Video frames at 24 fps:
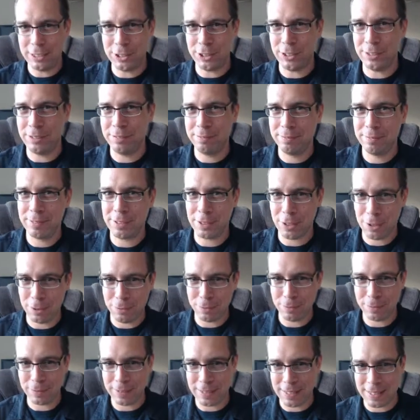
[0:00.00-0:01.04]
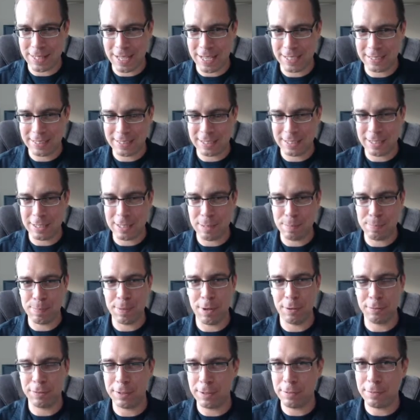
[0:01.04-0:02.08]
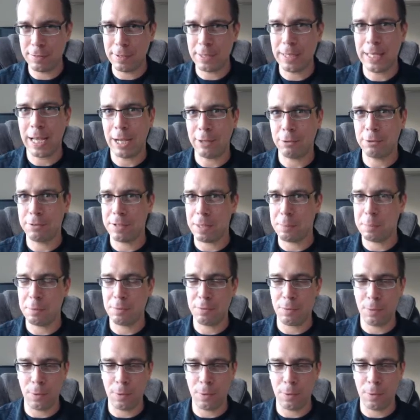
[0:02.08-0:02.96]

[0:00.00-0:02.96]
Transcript: So hopefully that, hopefully you've encountered that before.